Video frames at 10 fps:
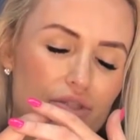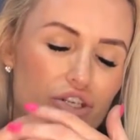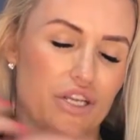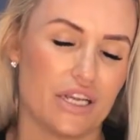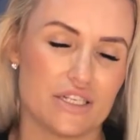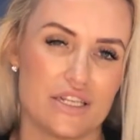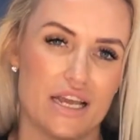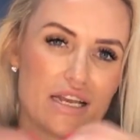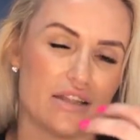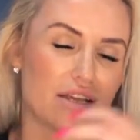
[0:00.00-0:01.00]
tuning into
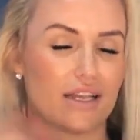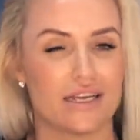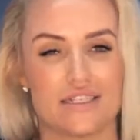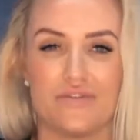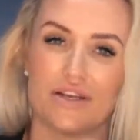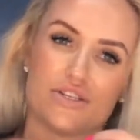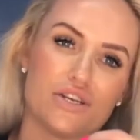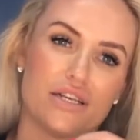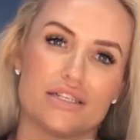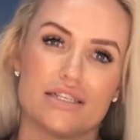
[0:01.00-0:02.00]
the collective
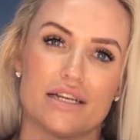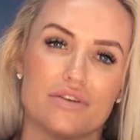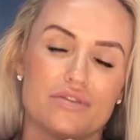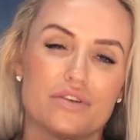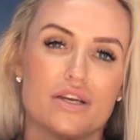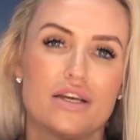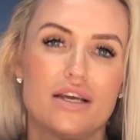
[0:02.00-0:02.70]
energy instead of